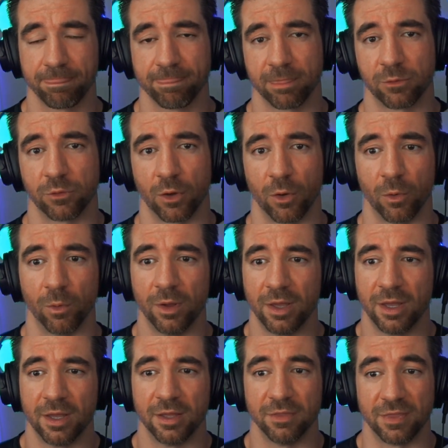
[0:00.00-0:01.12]
So
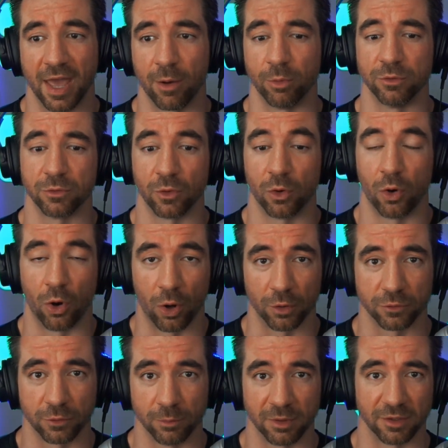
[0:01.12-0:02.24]
that was
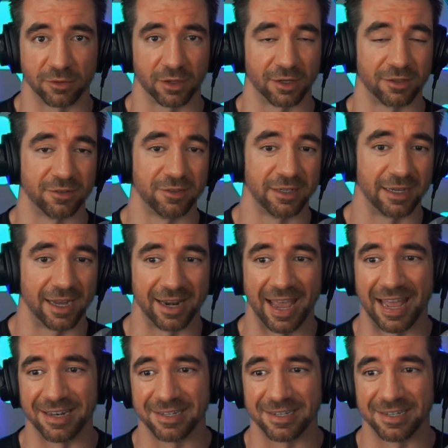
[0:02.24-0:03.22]
awesome because I got to see kind of end